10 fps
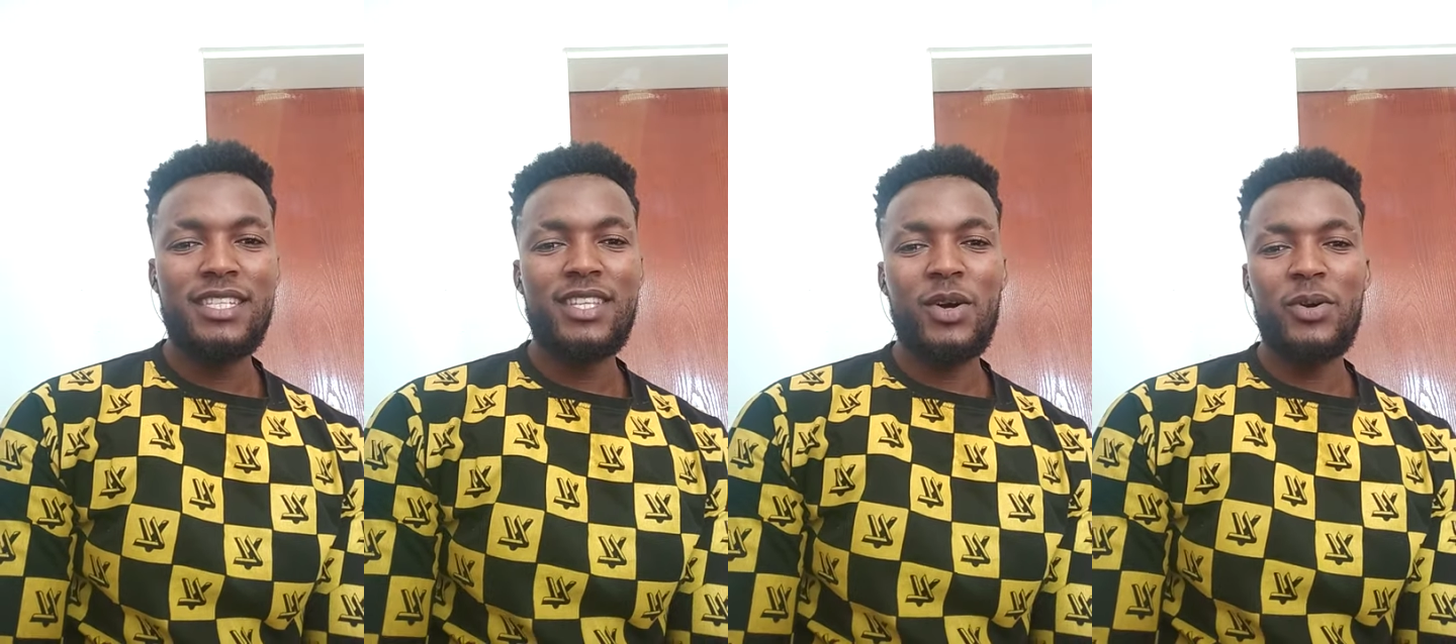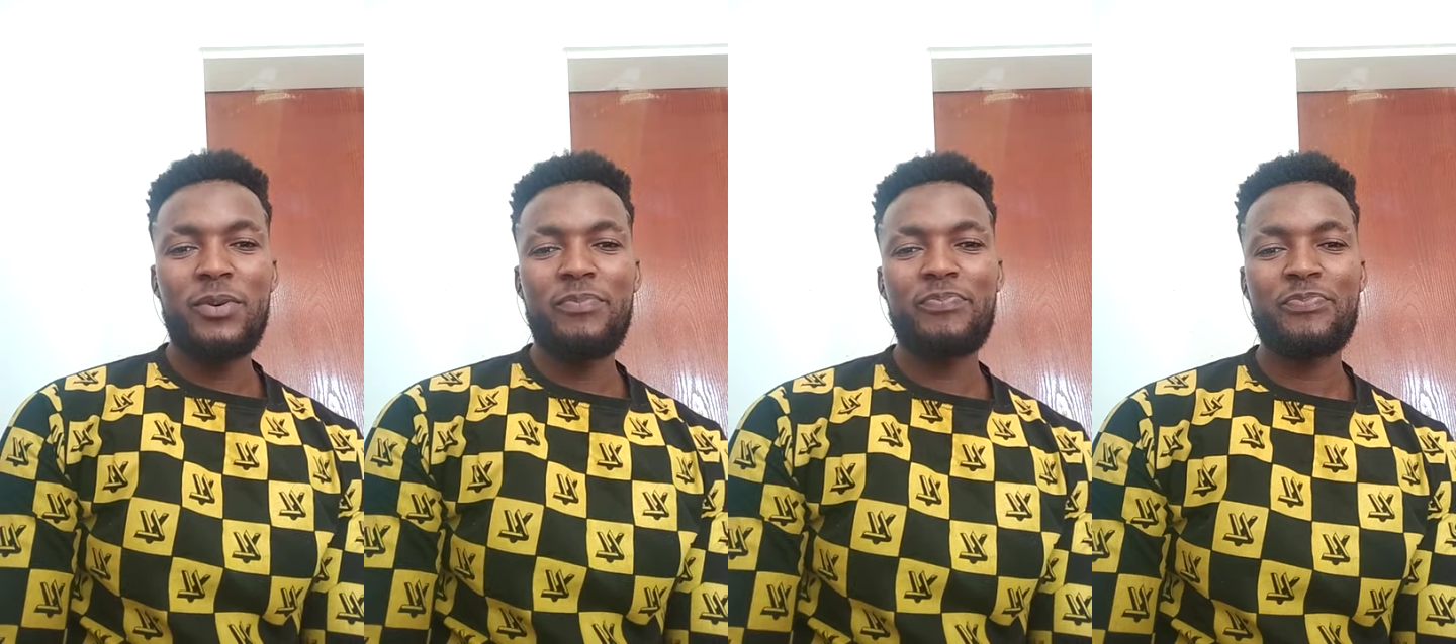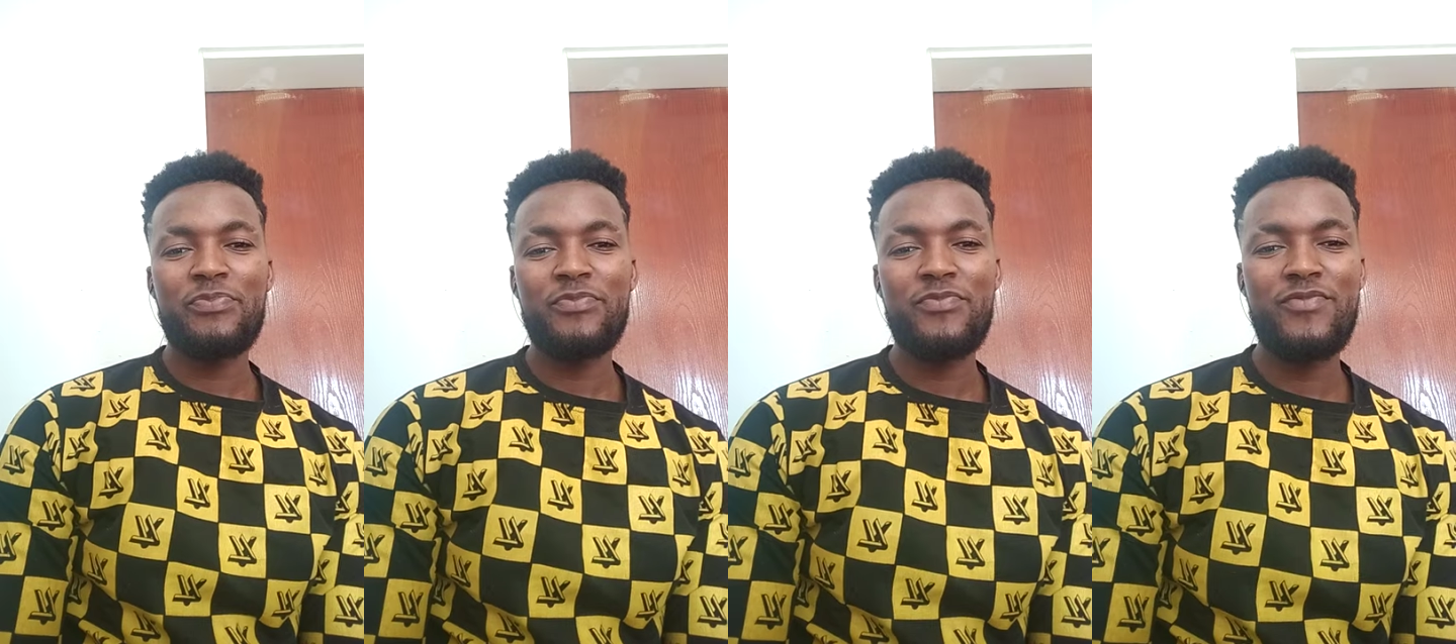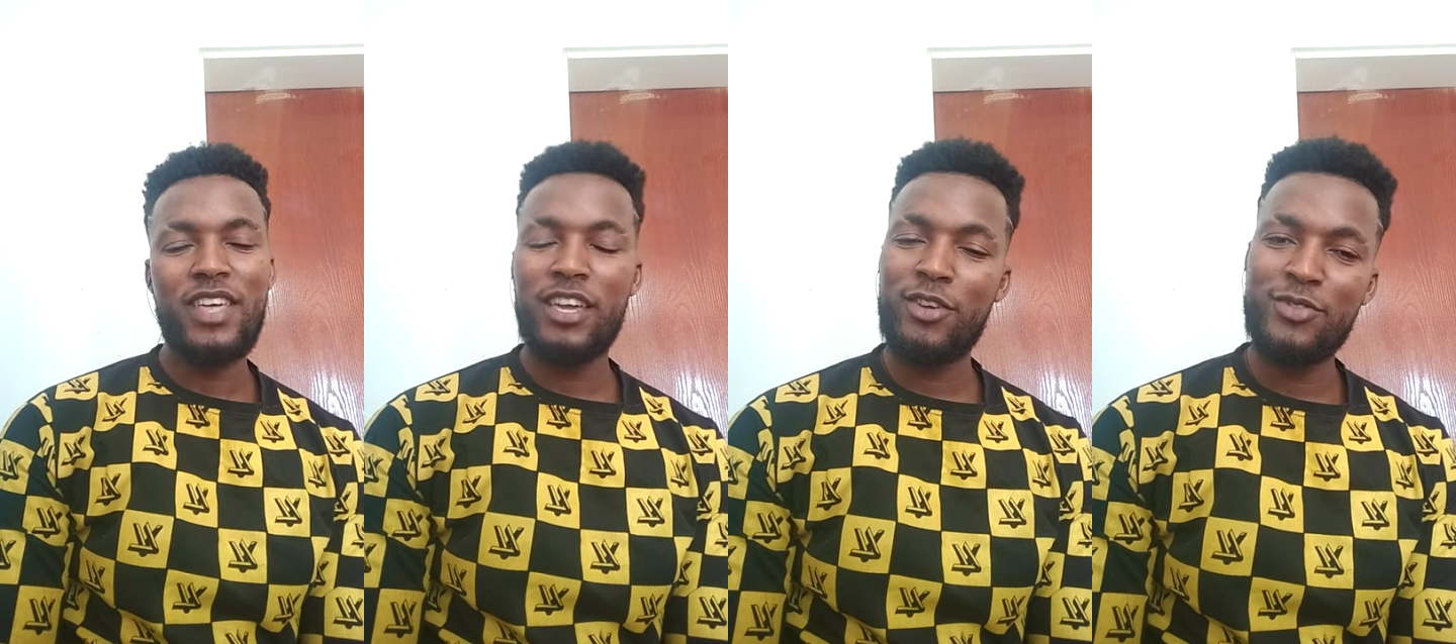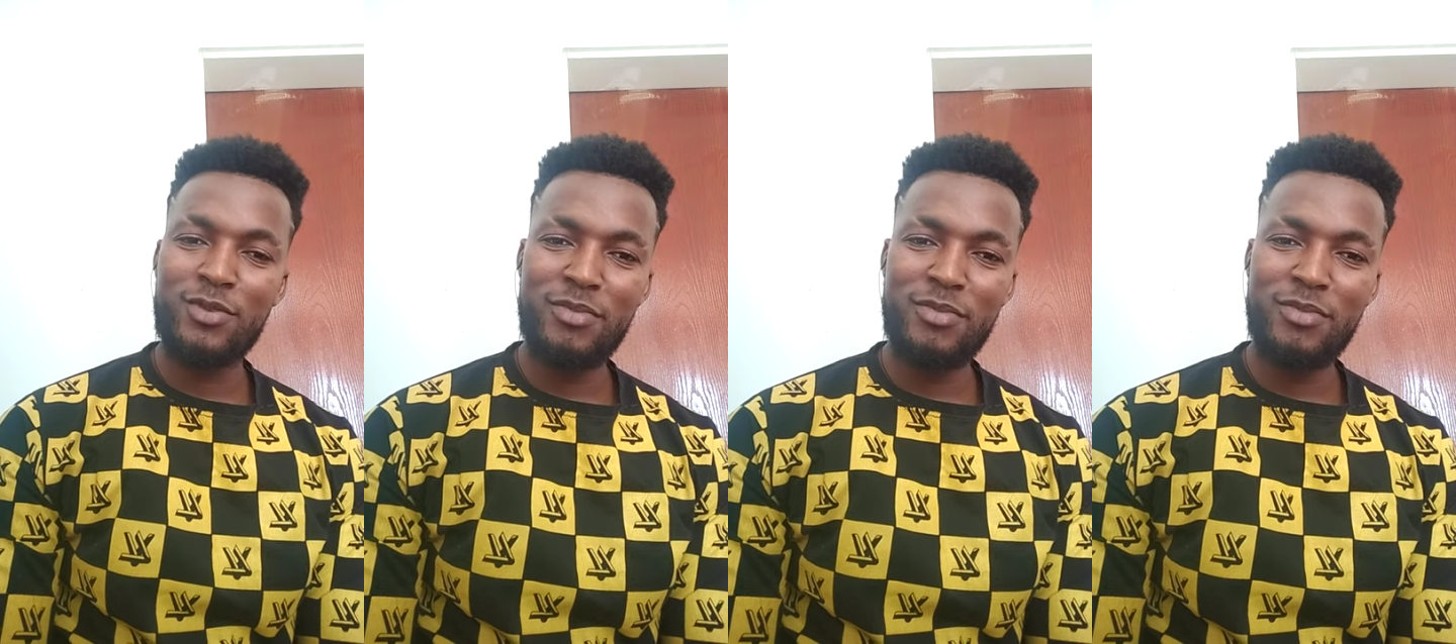So thank you so